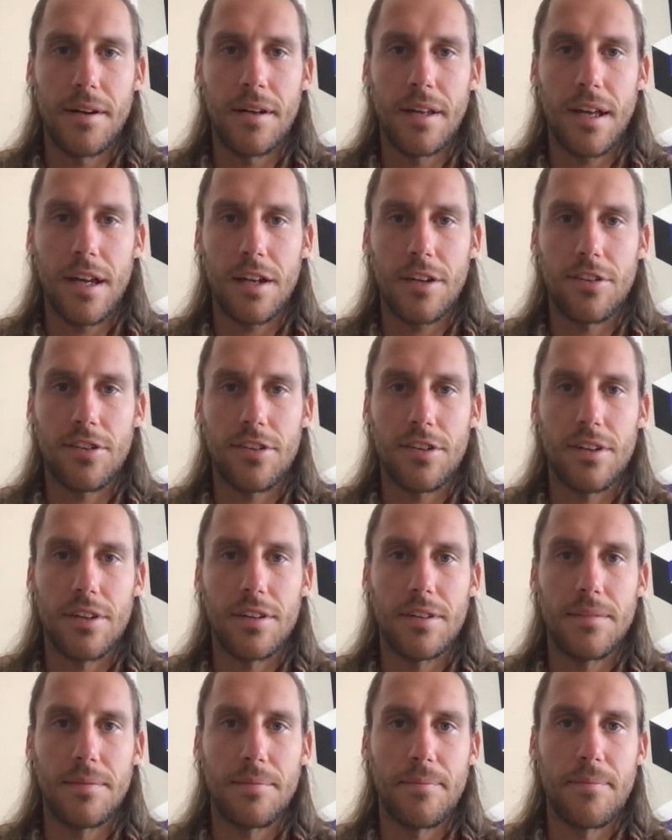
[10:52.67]

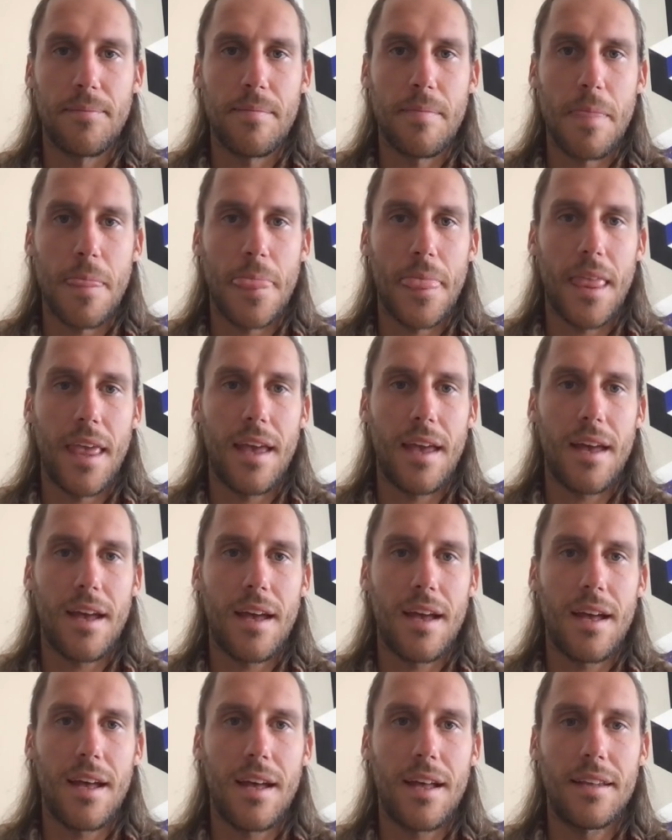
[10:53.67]
action,
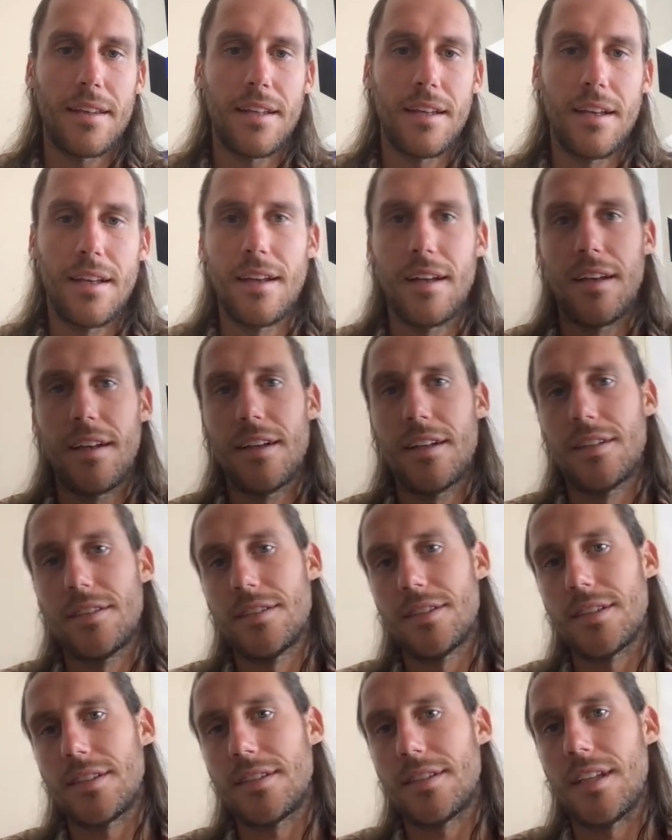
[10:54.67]
and
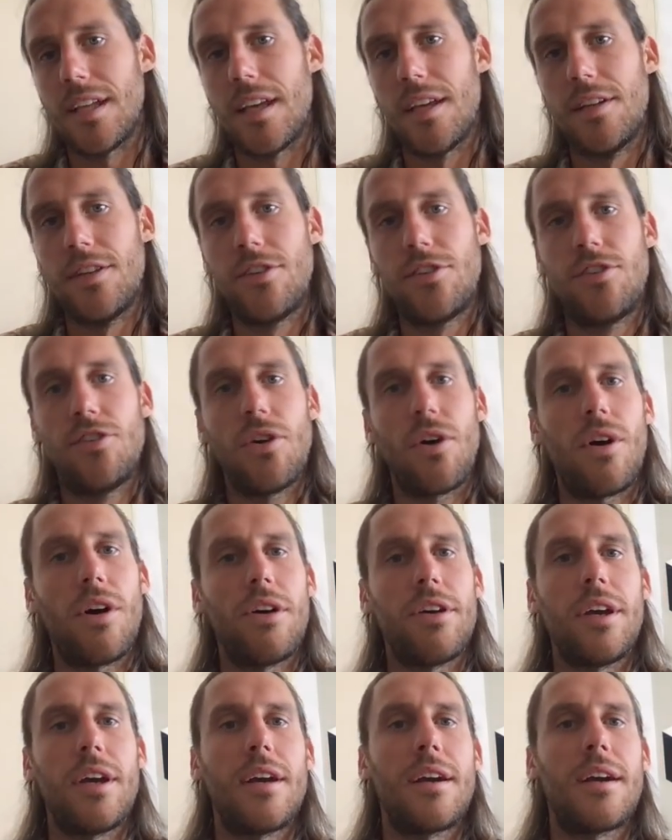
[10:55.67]
just enjoy